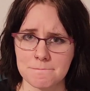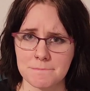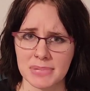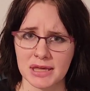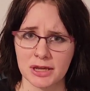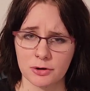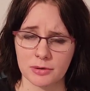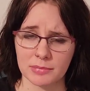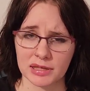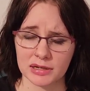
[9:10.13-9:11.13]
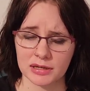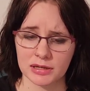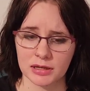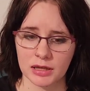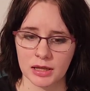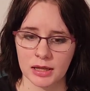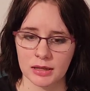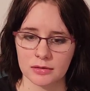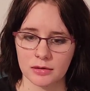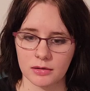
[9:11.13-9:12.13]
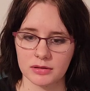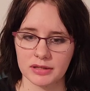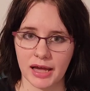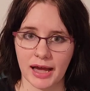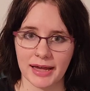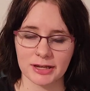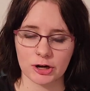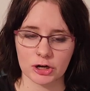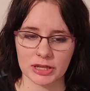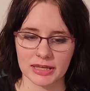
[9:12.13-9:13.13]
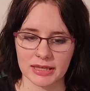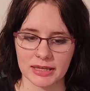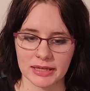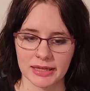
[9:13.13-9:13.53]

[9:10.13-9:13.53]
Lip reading: pyramid called the hierarchy.